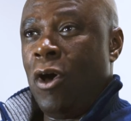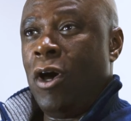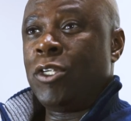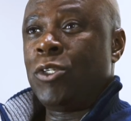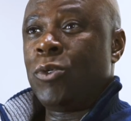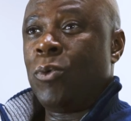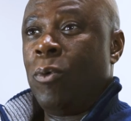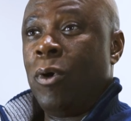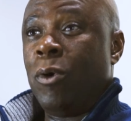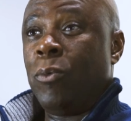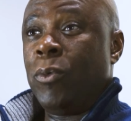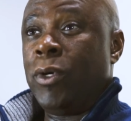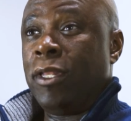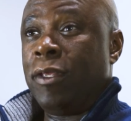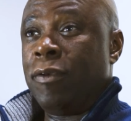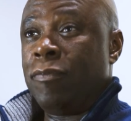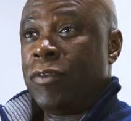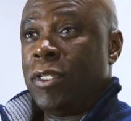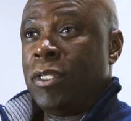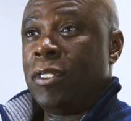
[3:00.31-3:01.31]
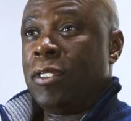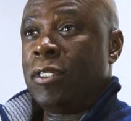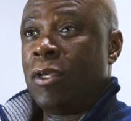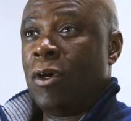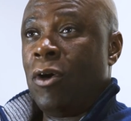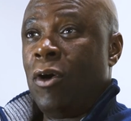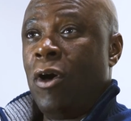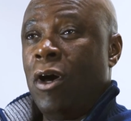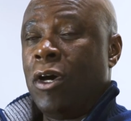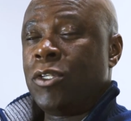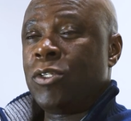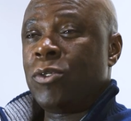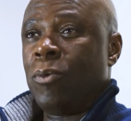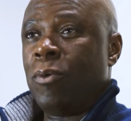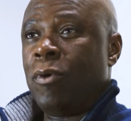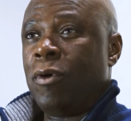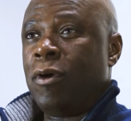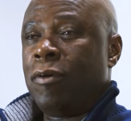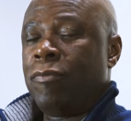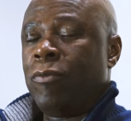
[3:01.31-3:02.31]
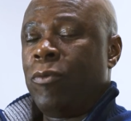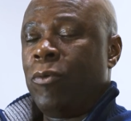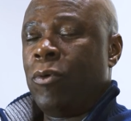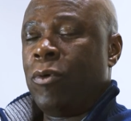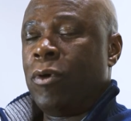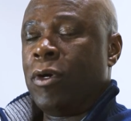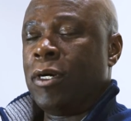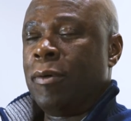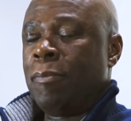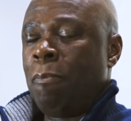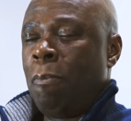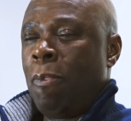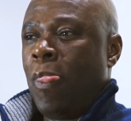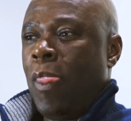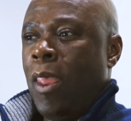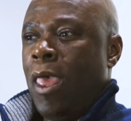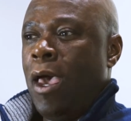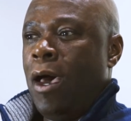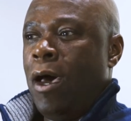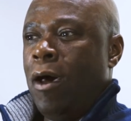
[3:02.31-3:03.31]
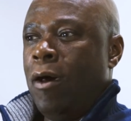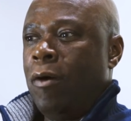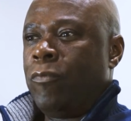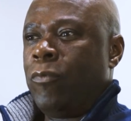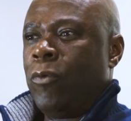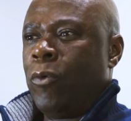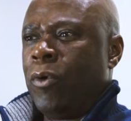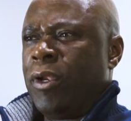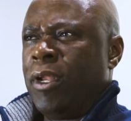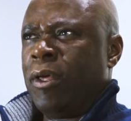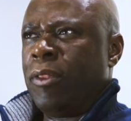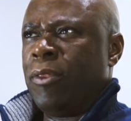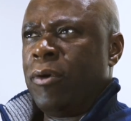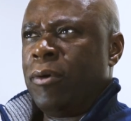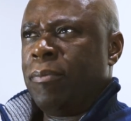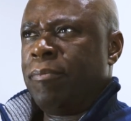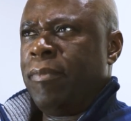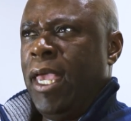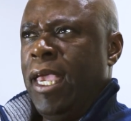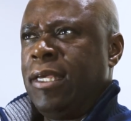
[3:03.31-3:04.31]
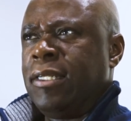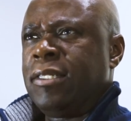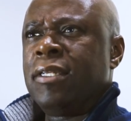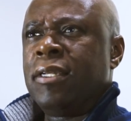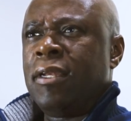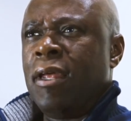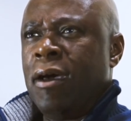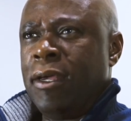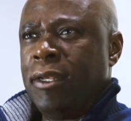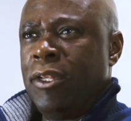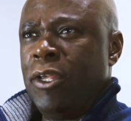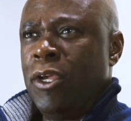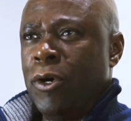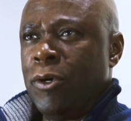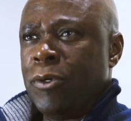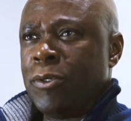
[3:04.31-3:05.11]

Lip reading: to Oshawa. We lived in Oshawa for another 8 to 9